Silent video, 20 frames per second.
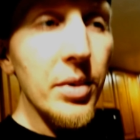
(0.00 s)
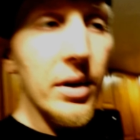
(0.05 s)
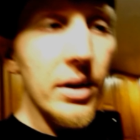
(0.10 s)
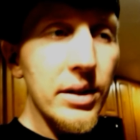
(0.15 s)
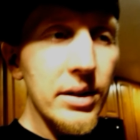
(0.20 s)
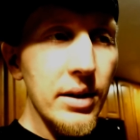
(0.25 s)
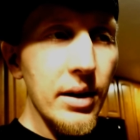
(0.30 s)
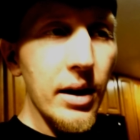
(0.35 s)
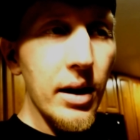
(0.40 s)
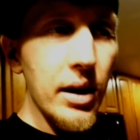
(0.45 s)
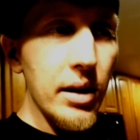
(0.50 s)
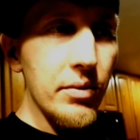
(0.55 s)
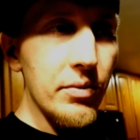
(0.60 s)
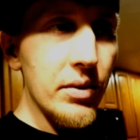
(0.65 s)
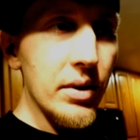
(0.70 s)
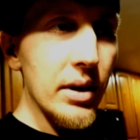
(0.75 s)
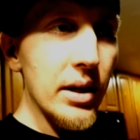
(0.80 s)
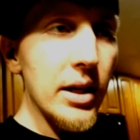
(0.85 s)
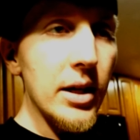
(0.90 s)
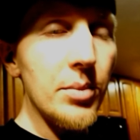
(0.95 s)
safe,
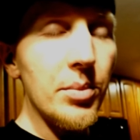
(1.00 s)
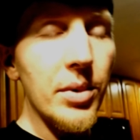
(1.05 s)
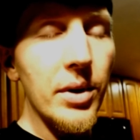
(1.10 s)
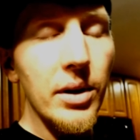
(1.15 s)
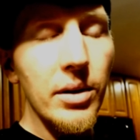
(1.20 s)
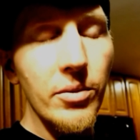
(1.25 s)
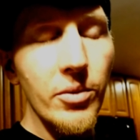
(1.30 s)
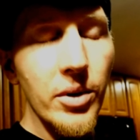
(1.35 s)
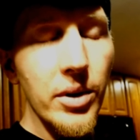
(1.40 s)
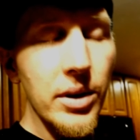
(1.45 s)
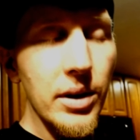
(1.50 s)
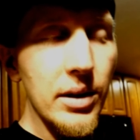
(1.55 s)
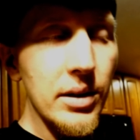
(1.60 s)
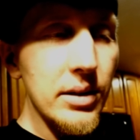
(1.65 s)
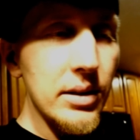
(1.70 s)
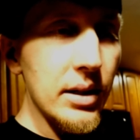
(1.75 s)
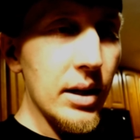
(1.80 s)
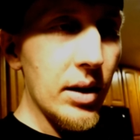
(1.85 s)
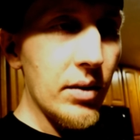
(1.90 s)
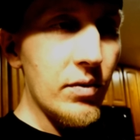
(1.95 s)
to keep it within
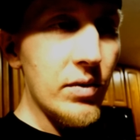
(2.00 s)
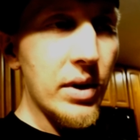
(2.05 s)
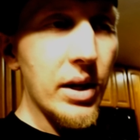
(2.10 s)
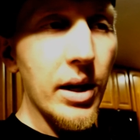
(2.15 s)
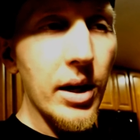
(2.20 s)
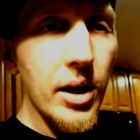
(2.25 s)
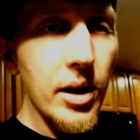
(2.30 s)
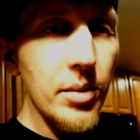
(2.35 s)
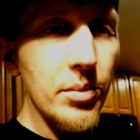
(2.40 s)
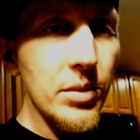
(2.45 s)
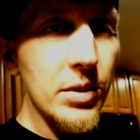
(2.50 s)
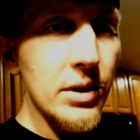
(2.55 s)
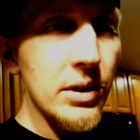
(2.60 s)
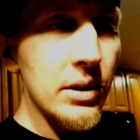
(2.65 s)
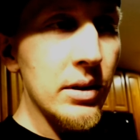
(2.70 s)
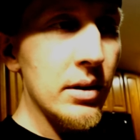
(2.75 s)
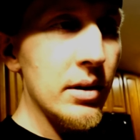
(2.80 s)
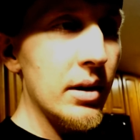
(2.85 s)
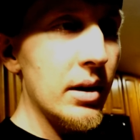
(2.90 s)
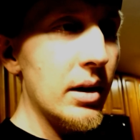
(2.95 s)
safe
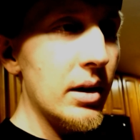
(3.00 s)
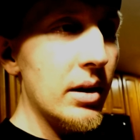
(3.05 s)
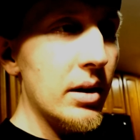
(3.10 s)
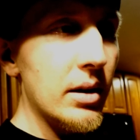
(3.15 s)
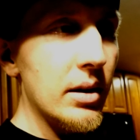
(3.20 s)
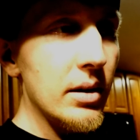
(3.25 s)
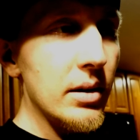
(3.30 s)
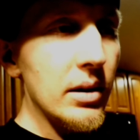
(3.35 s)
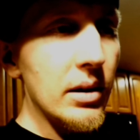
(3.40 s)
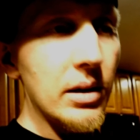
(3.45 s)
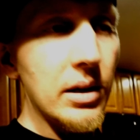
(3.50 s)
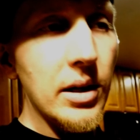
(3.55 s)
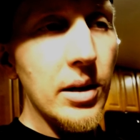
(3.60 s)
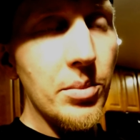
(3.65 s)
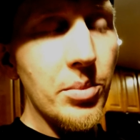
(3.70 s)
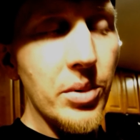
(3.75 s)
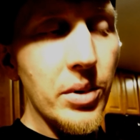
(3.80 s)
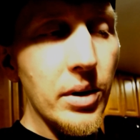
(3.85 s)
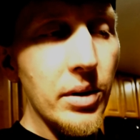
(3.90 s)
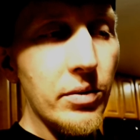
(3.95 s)
temps, to
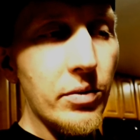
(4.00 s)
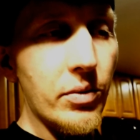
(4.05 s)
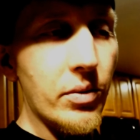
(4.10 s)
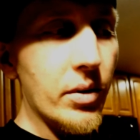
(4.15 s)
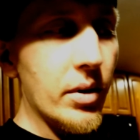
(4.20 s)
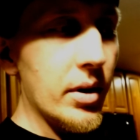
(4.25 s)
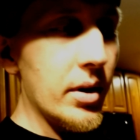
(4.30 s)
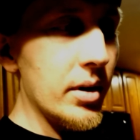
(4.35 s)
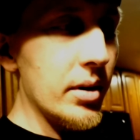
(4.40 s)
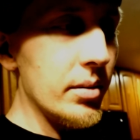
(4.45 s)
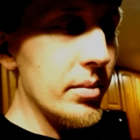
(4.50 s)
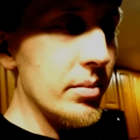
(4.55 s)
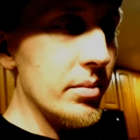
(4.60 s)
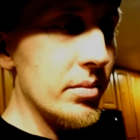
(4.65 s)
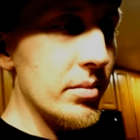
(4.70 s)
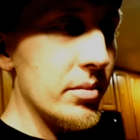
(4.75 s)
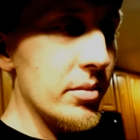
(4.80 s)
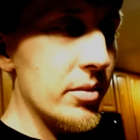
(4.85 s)
keep it from,